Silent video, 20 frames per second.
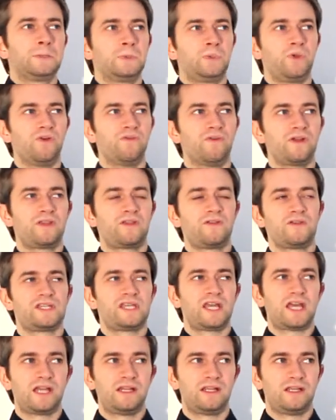you want to
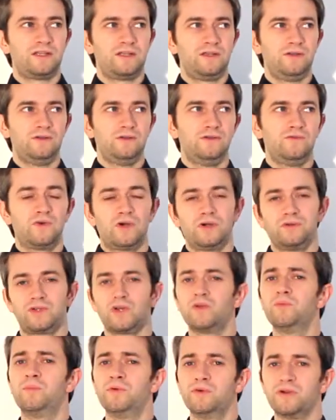say that you wrote
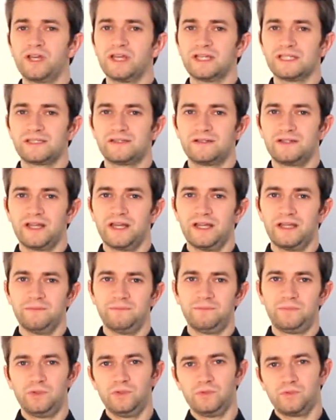a book yesterday.
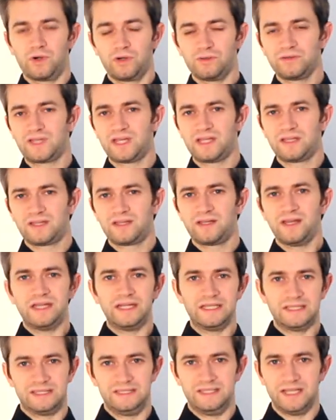You wrote it and
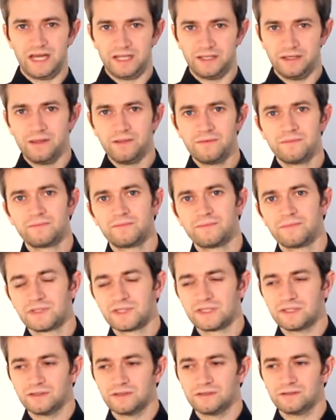it's done.
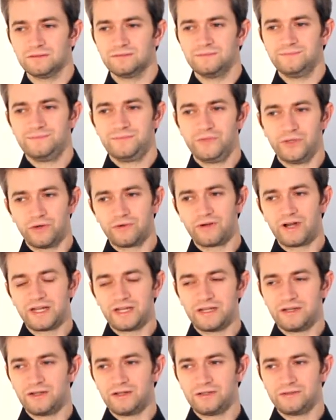So you
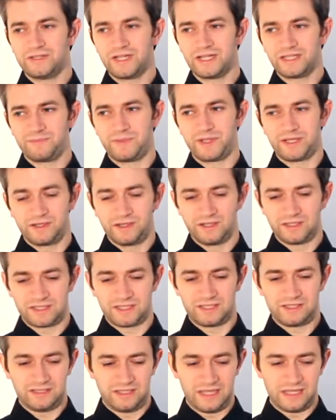already know that
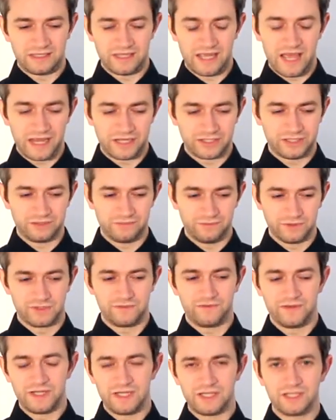because that action was
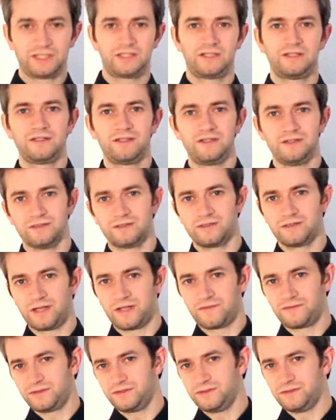finished, you
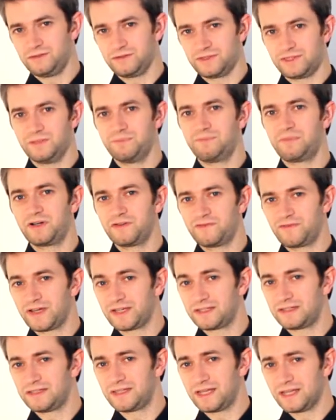have to use the
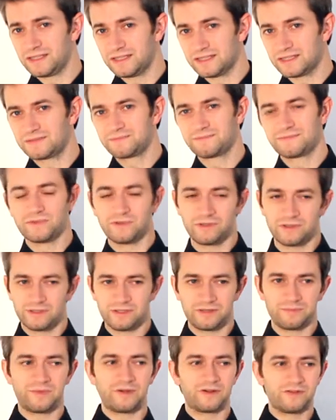perfect tense or
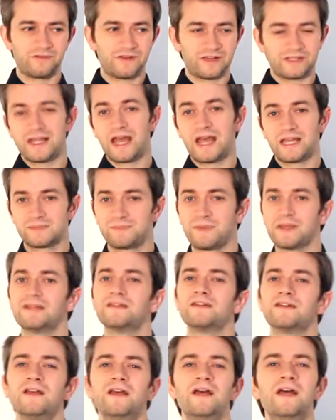the perfect
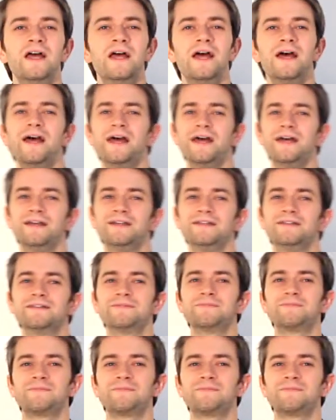aspect. And